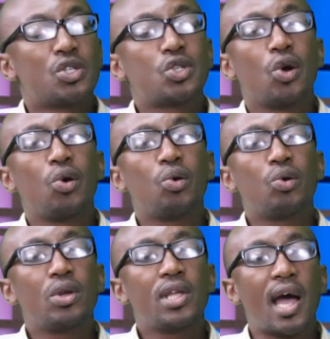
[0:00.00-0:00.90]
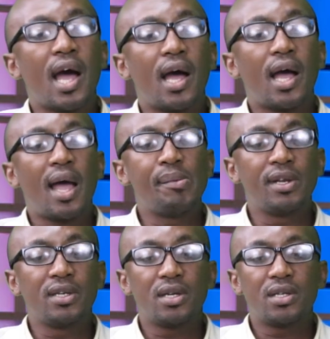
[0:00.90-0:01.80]
So,
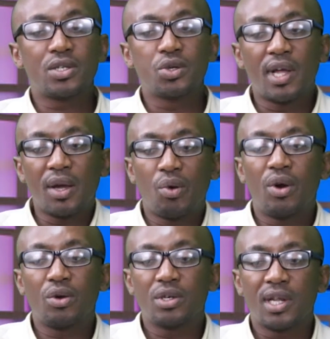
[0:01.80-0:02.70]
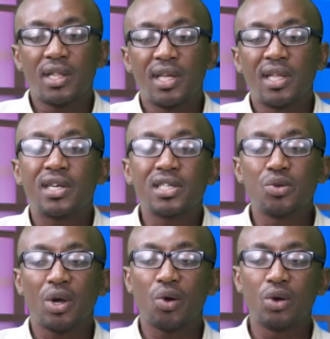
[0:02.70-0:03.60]
today, the reason
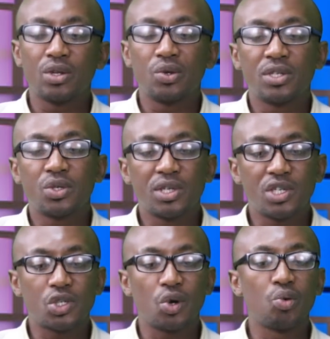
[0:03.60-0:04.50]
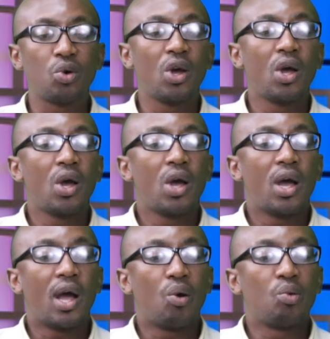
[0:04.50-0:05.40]
we are calling you into this show,
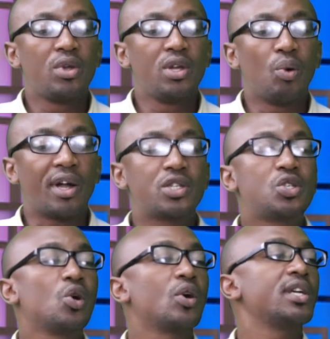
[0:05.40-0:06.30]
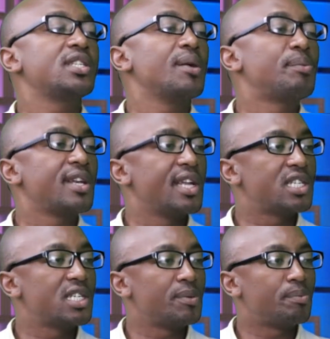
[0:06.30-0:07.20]
we want to talk
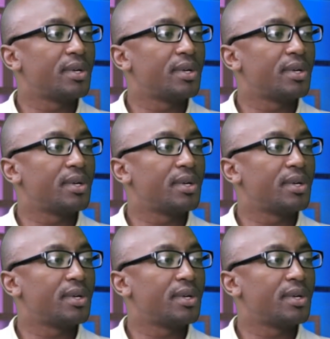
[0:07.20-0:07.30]
entrepreneurship.